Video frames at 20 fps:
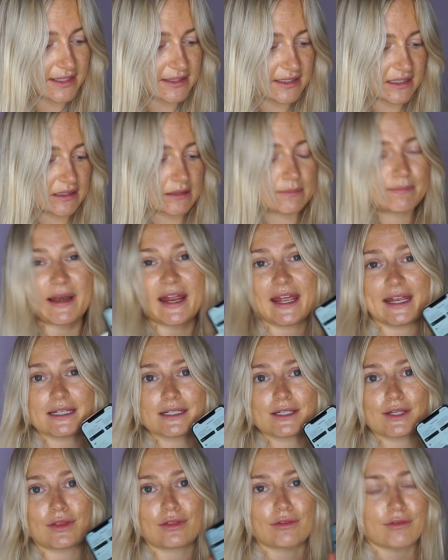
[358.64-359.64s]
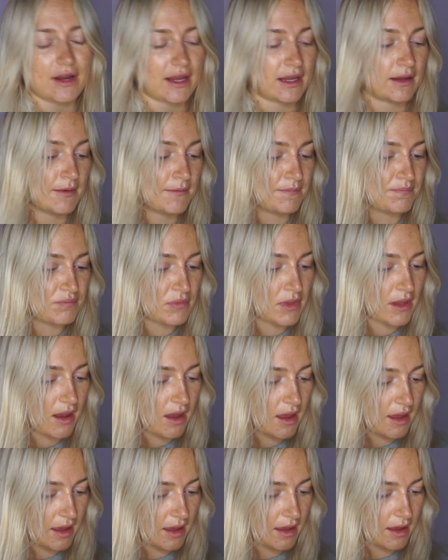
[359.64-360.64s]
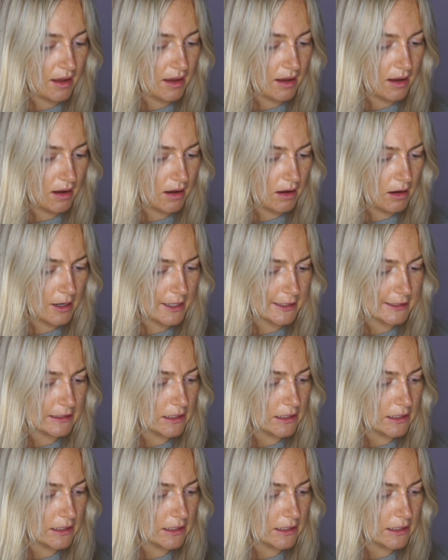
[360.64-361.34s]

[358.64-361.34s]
split into three. I